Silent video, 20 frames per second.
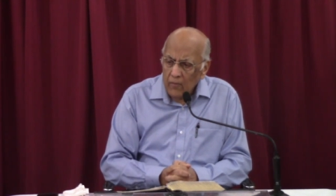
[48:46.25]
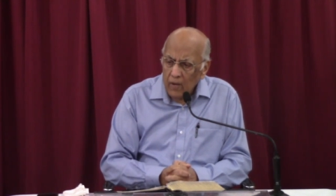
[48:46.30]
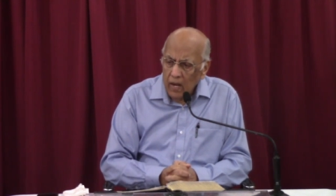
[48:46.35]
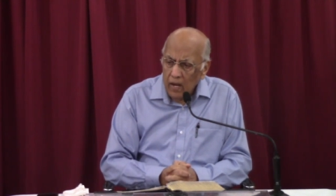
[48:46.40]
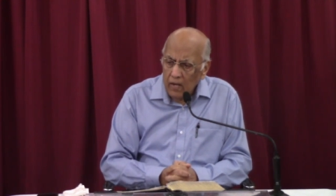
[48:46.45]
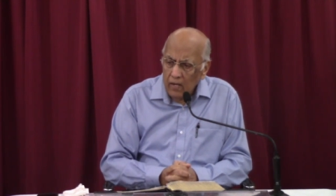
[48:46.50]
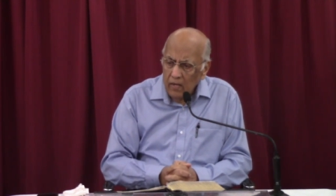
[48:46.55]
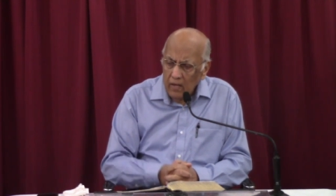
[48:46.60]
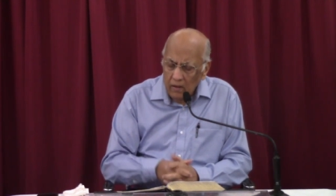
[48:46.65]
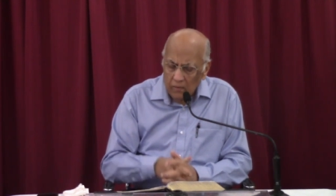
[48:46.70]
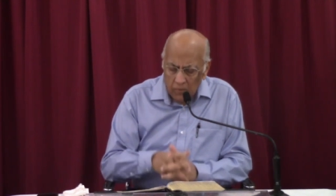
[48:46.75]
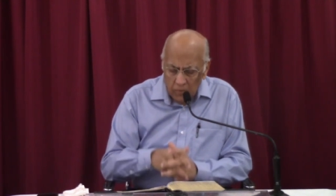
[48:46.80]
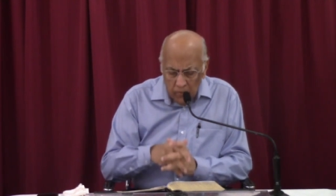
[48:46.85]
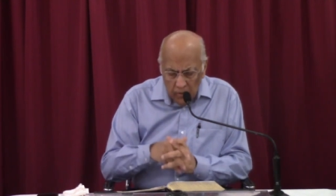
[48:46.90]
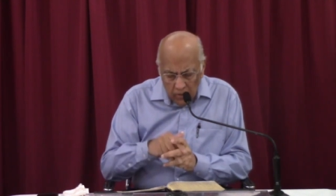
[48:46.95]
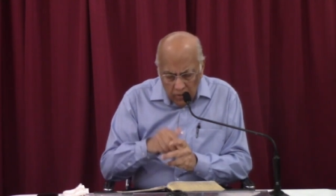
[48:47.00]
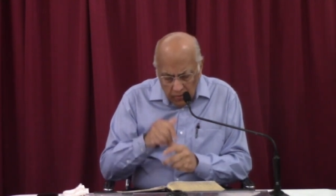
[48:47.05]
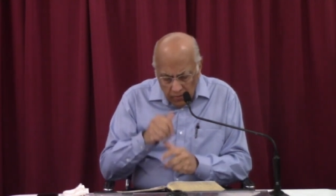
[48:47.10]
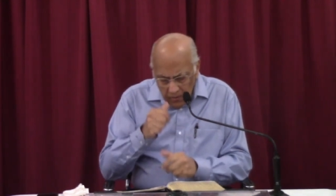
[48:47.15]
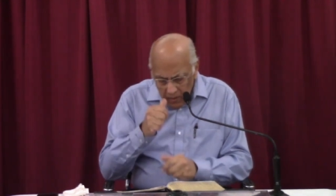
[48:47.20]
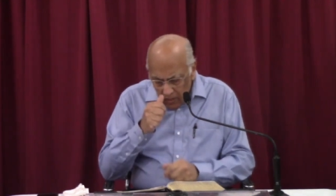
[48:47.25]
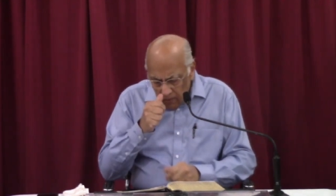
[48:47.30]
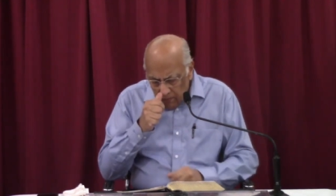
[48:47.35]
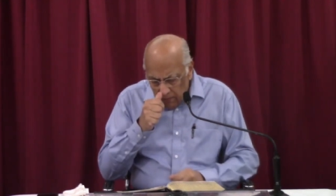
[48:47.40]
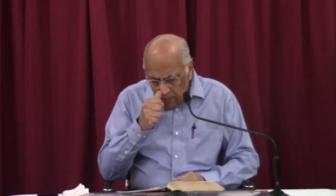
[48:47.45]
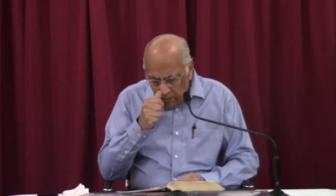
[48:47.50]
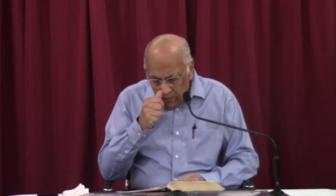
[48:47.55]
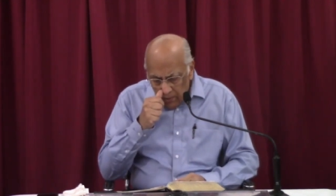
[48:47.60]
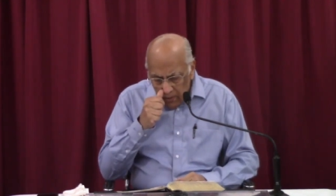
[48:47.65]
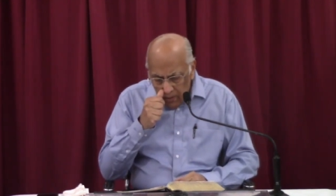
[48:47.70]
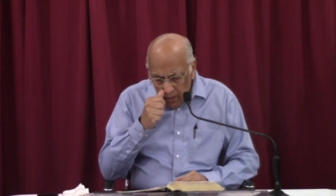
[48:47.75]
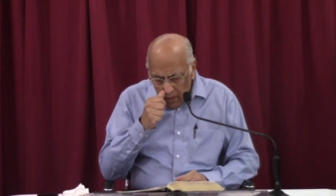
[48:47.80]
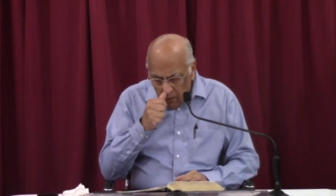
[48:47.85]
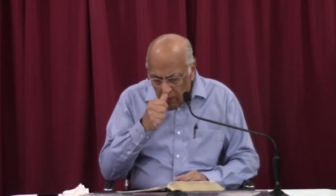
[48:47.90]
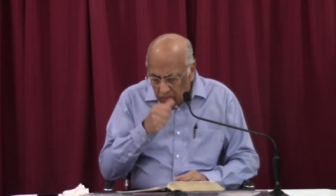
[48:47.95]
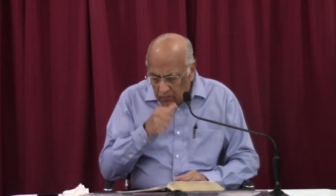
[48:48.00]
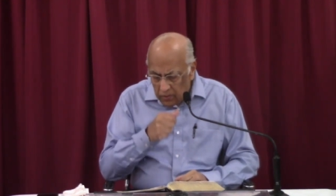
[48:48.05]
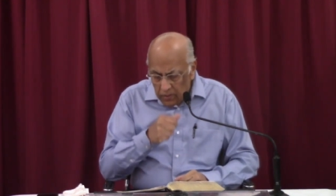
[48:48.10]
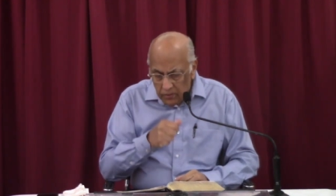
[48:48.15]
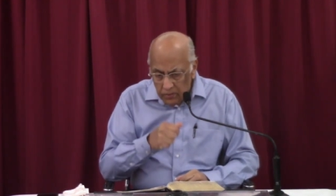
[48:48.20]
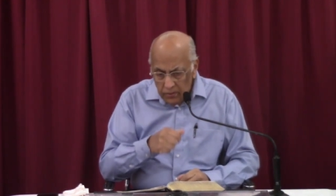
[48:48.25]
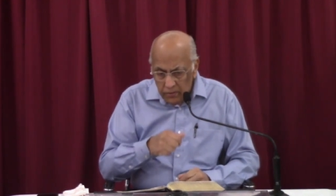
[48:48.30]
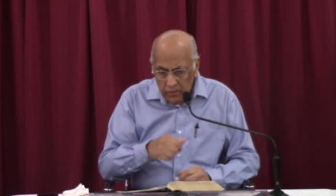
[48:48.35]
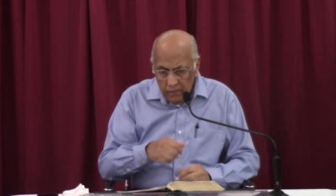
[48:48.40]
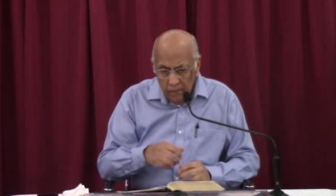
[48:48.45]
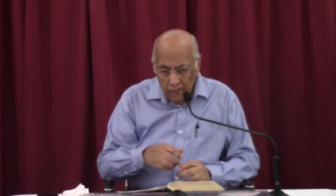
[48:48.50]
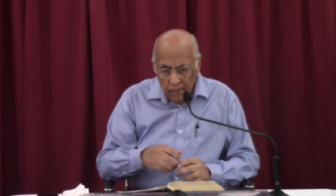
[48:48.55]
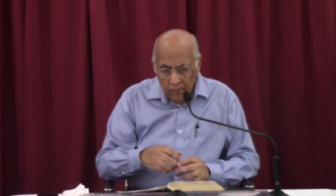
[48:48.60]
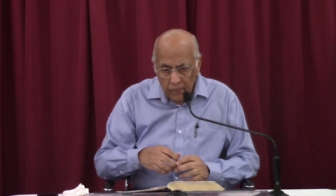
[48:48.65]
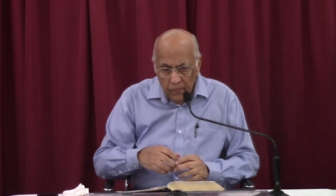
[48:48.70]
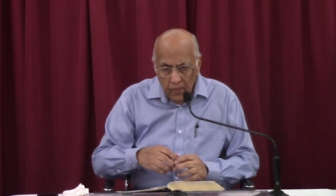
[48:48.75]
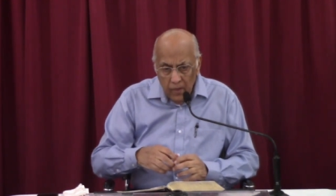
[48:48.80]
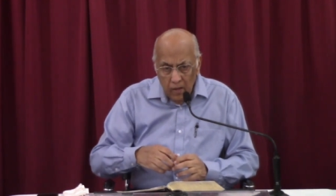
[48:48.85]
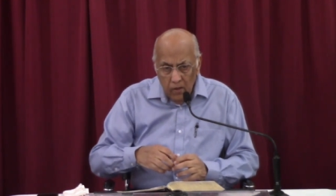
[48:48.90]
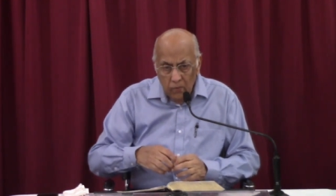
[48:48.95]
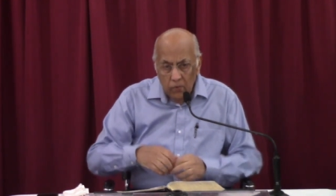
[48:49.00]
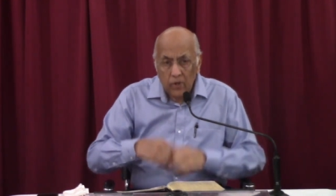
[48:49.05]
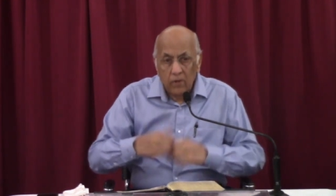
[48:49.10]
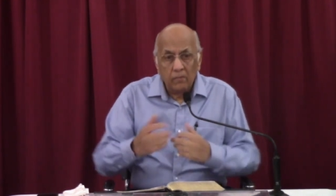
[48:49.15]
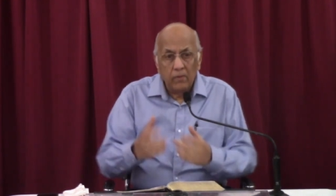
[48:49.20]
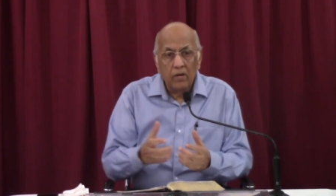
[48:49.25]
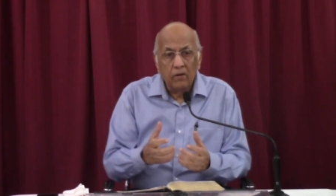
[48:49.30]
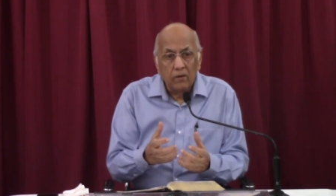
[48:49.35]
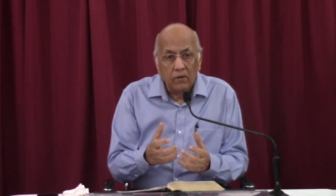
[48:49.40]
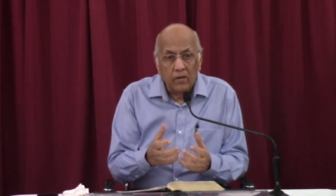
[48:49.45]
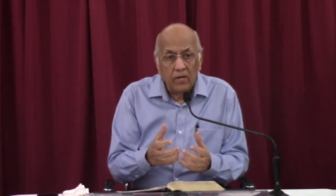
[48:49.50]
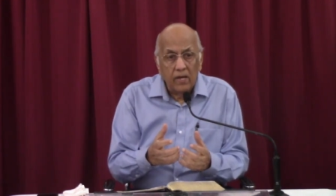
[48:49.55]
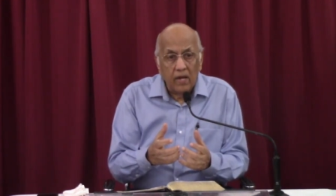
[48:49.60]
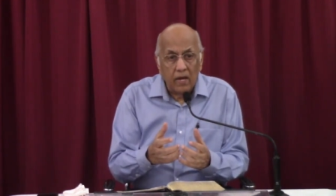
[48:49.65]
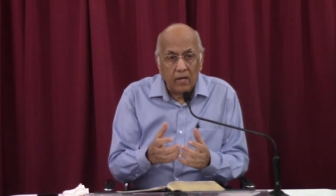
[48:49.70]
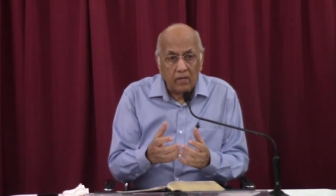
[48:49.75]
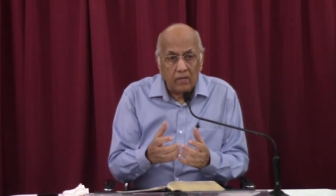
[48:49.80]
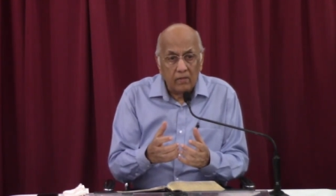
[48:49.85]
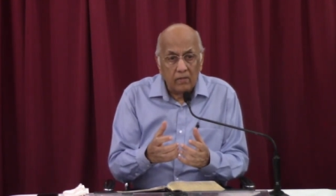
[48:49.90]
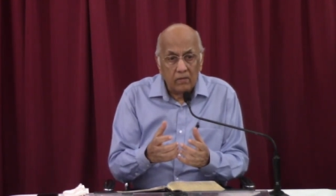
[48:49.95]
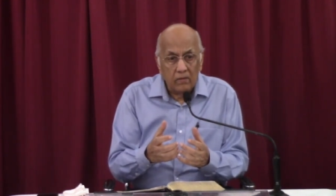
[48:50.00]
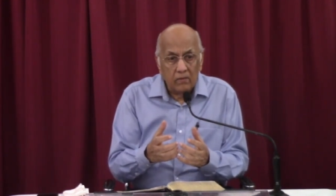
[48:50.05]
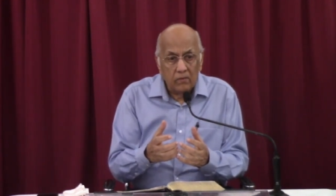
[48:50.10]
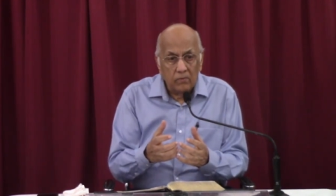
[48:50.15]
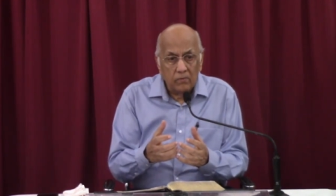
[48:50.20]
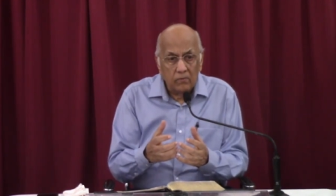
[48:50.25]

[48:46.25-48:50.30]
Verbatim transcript: I never want to think from today onwards, what am I going to get?